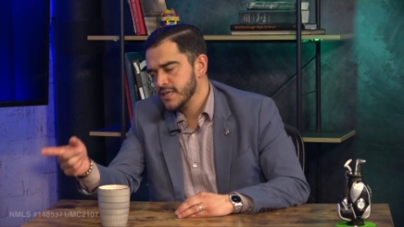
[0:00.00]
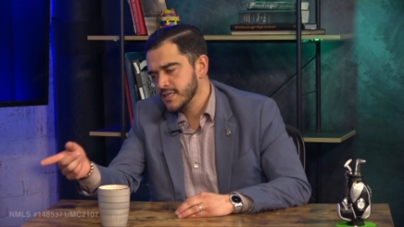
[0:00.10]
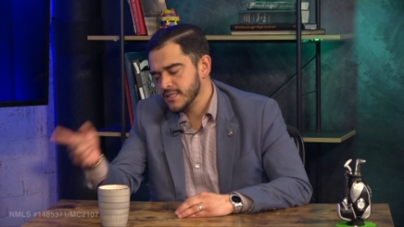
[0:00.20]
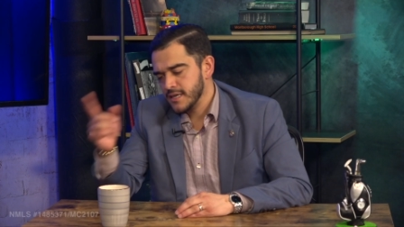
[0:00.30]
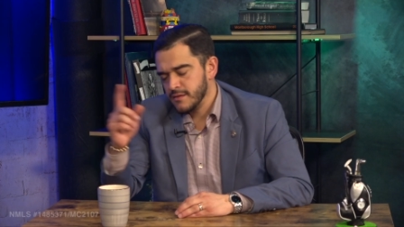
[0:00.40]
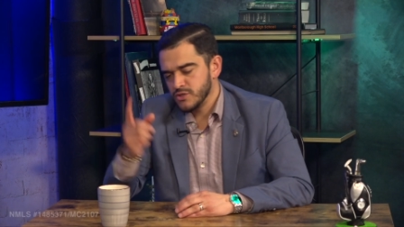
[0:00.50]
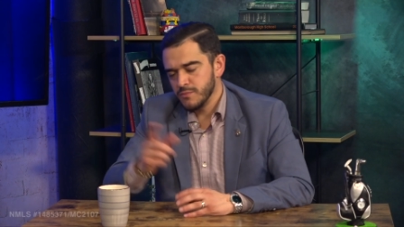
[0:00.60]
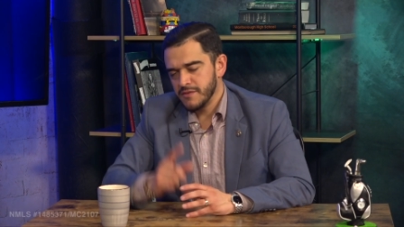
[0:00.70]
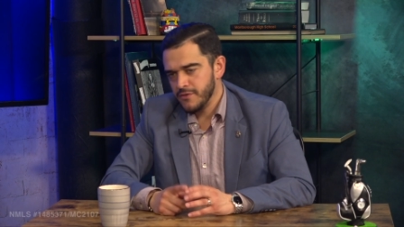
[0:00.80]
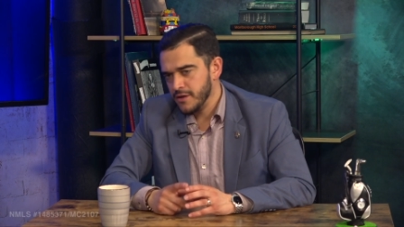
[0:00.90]
thing is, so
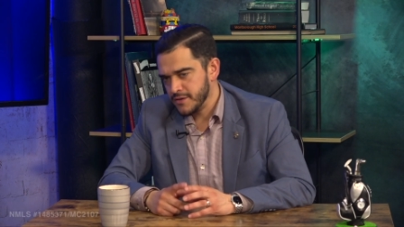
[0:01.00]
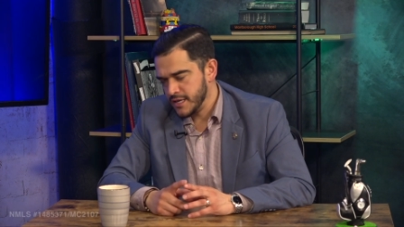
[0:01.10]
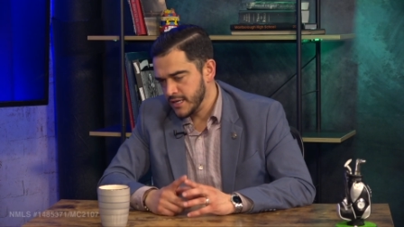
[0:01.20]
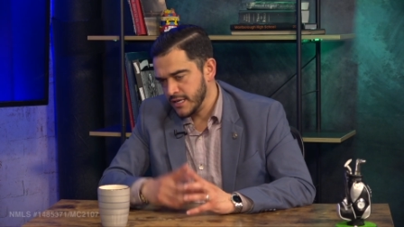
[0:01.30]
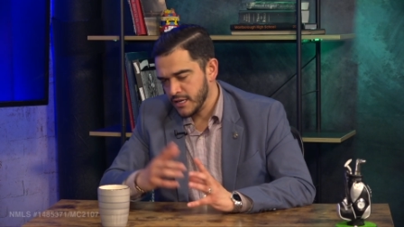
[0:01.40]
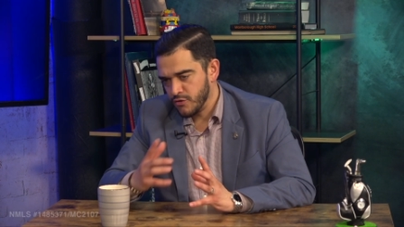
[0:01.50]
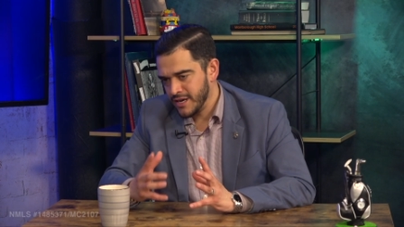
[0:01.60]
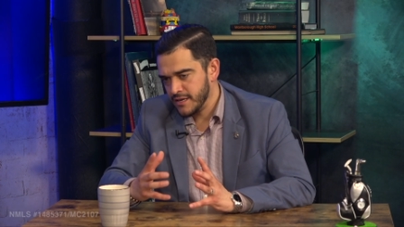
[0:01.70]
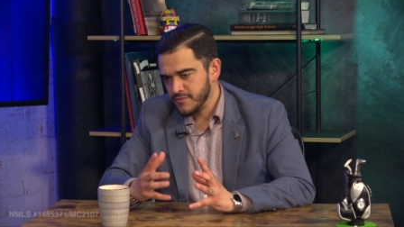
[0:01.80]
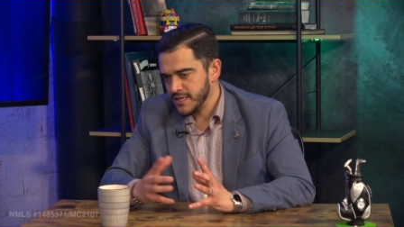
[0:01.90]
my father, a
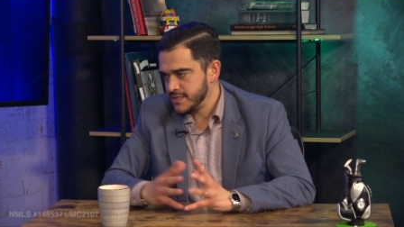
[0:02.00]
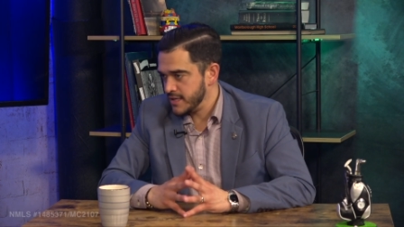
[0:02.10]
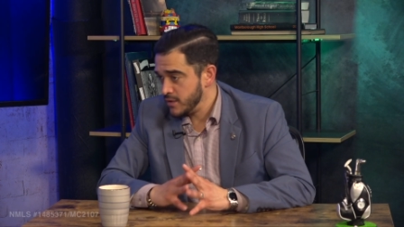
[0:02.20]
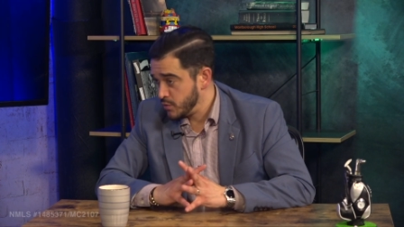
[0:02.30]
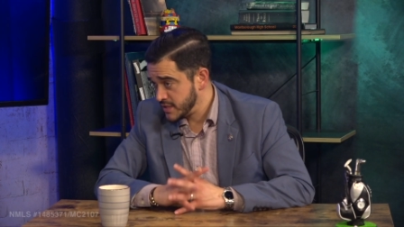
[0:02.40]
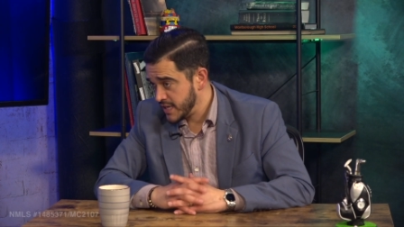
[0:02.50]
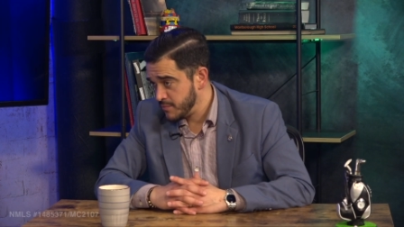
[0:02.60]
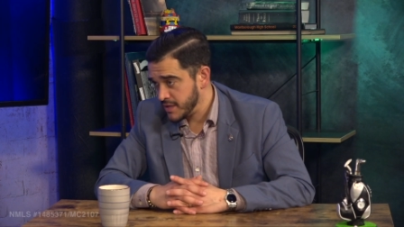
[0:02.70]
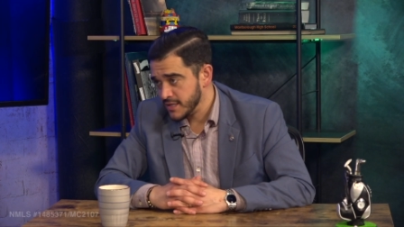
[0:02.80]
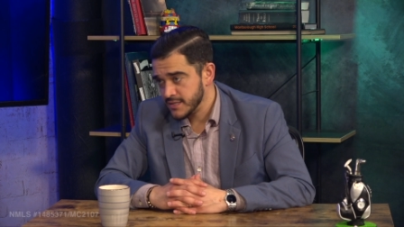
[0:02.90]
great advice that he always
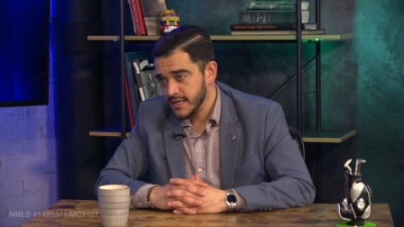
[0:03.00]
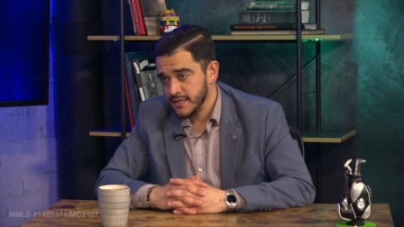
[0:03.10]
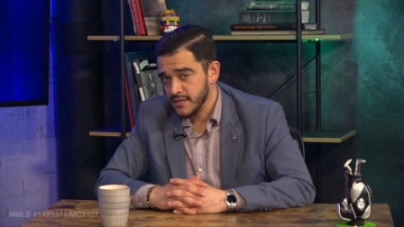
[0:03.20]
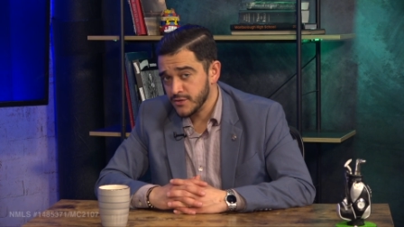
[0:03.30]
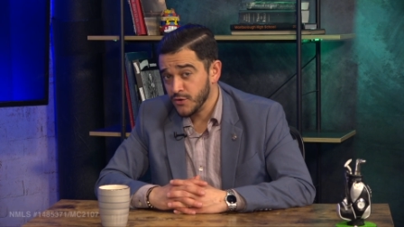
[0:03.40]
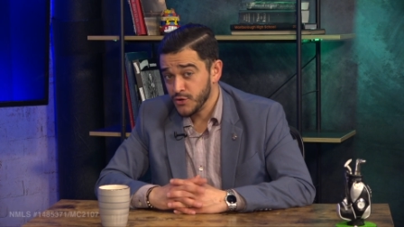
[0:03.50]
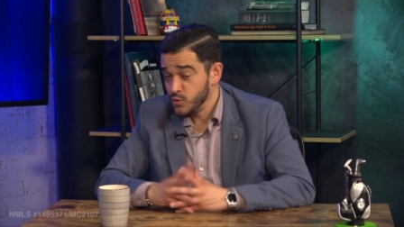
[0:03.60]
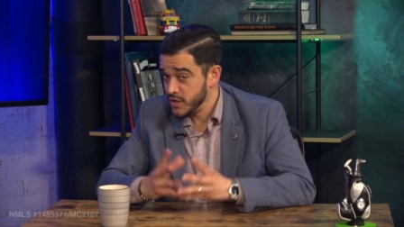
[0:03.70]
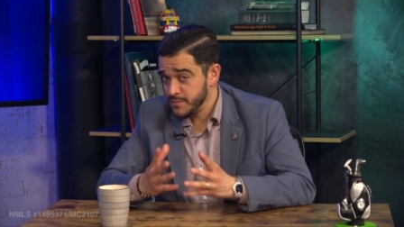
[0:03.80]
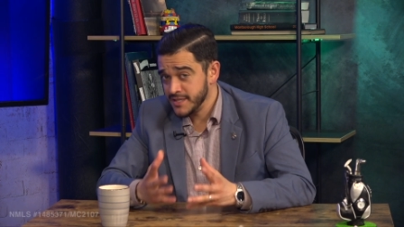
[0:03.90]
gave me, he said,
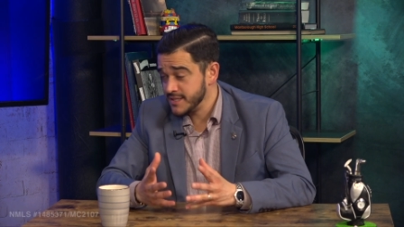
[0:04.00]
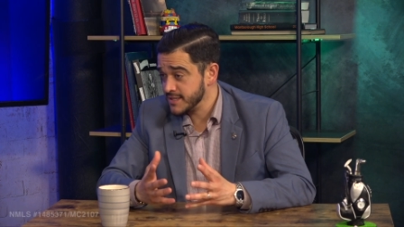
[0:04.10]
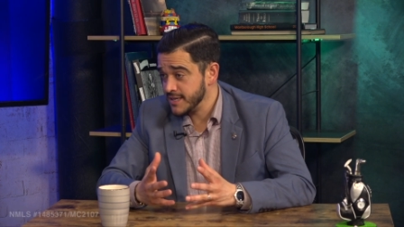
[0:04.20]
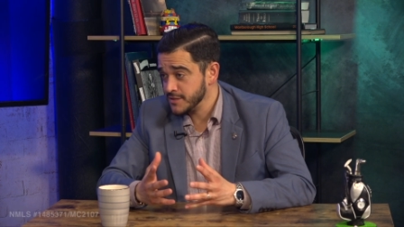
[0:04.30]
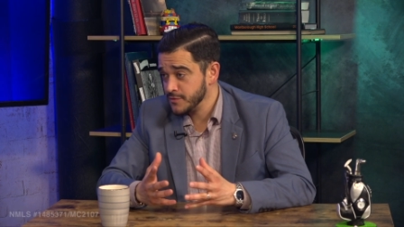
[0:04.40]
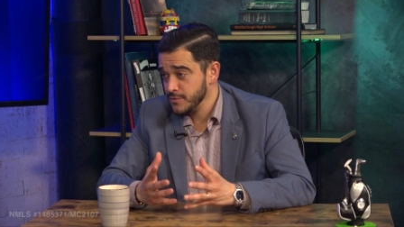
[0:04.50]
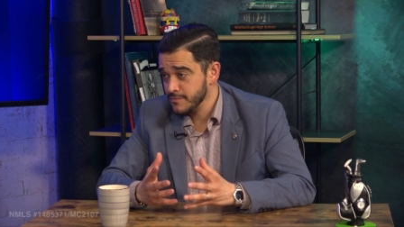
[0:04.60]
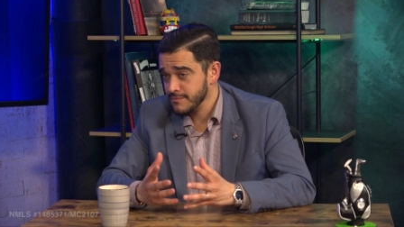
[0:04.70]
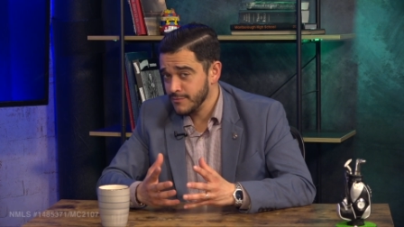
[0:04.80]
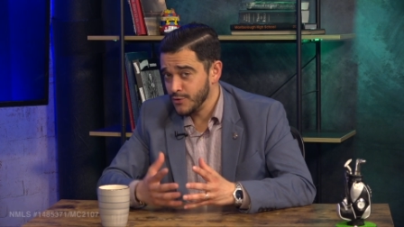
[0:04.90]
you want to be successful,
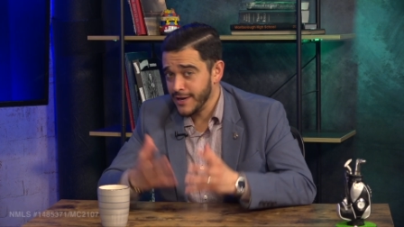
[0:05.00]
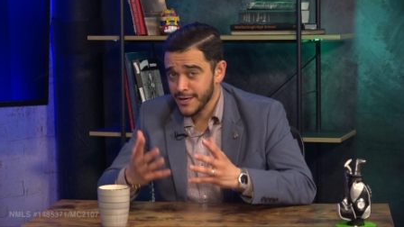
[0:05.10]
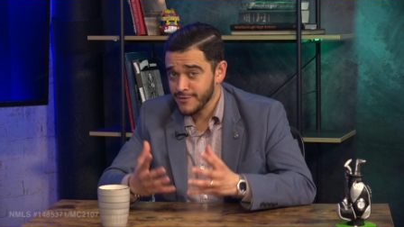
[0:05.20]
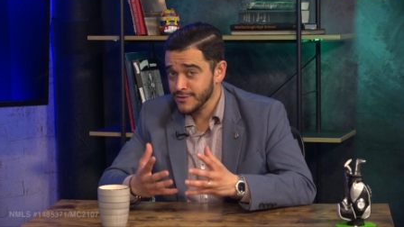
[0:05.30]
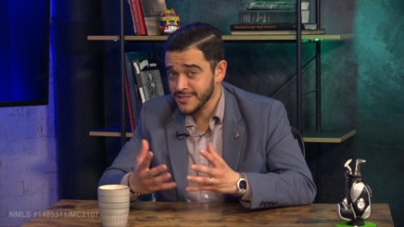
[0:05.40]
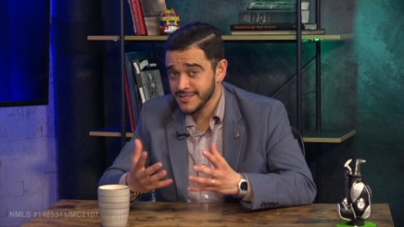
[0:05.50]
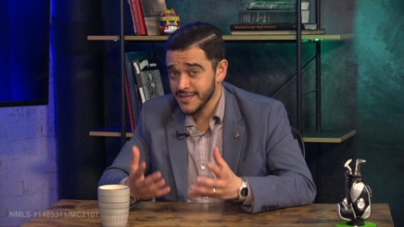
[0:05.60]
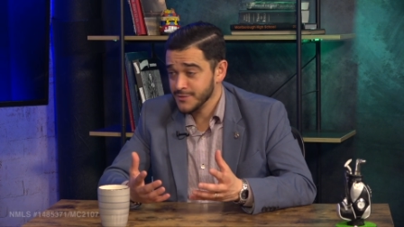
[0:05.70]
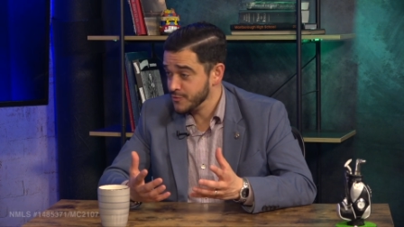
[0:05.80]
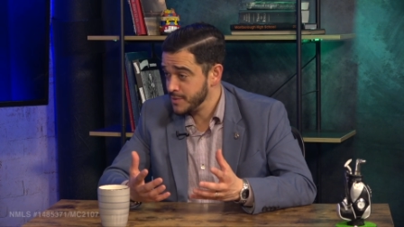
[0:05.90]
you hang around
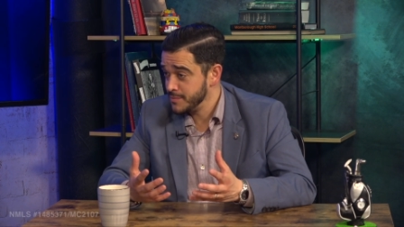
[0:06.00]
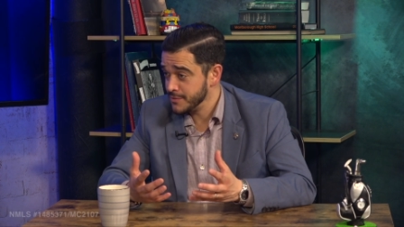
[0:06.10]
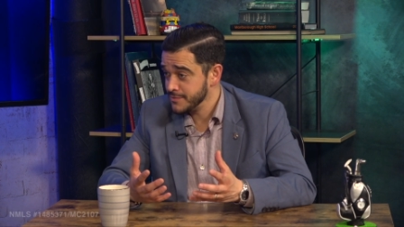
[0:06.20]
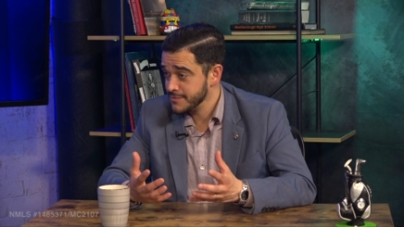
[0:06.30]
successful people.